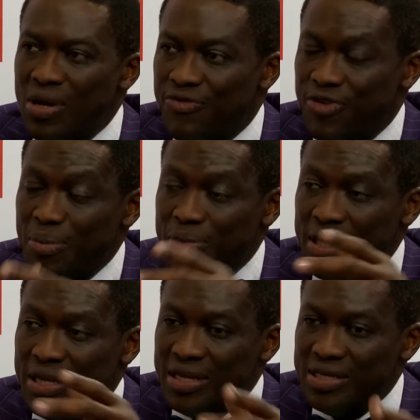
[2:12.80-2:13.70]
from
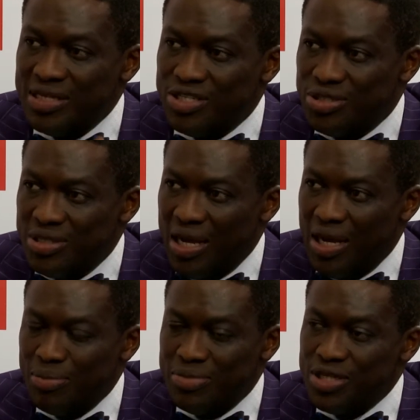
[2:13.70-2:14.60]
the
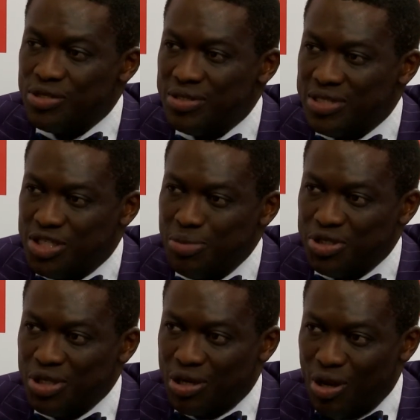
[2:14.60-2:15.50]
uh, dis
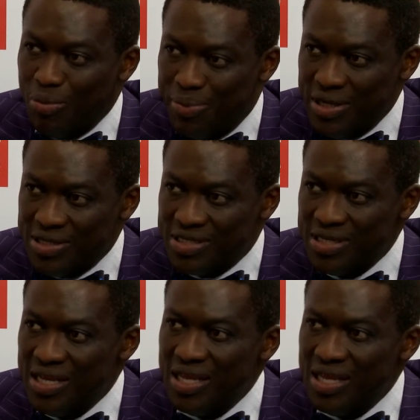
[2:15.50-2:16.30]
distribution companies,